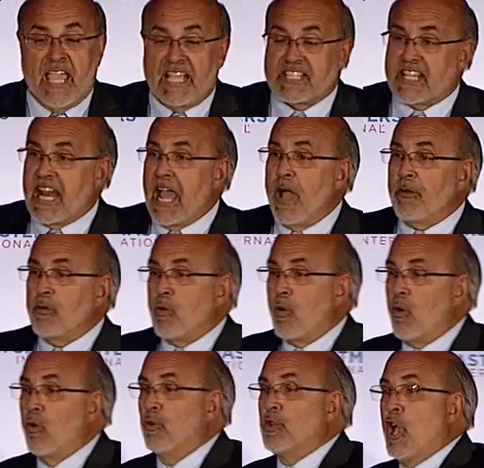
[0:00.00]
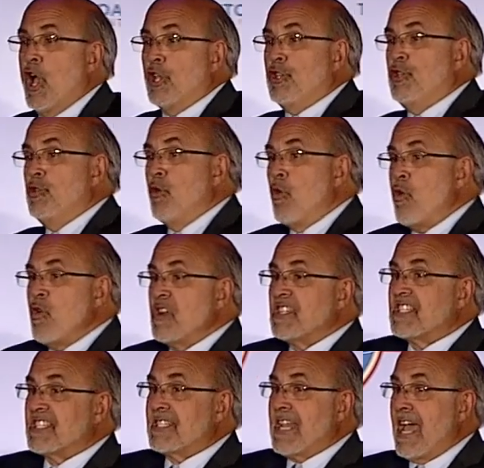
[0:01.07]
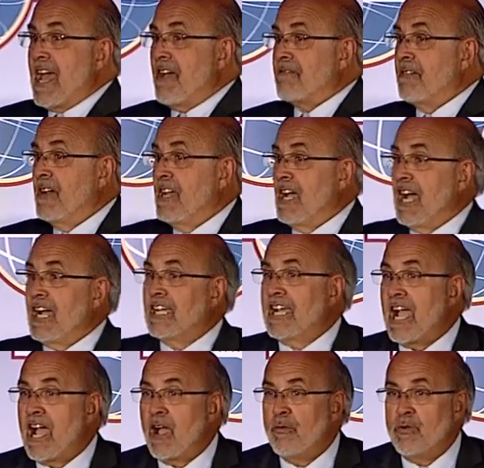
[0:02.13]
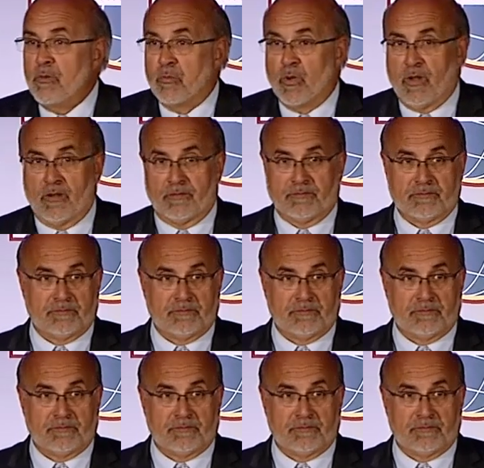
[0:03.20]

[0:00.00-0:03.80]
Is it how to hold your staff accountable?